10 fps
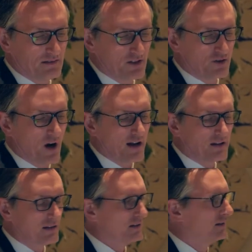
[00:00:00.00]

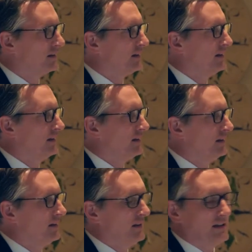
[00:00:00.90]
Strength,
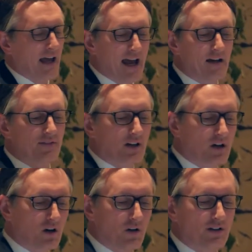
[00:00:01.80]
to have the
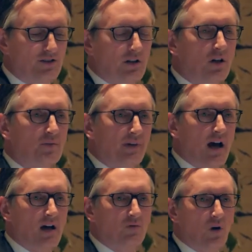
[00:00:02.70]
courage to look
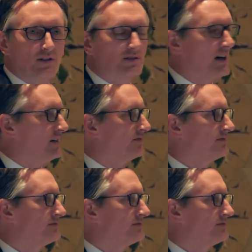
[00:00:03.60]
beyond oneself.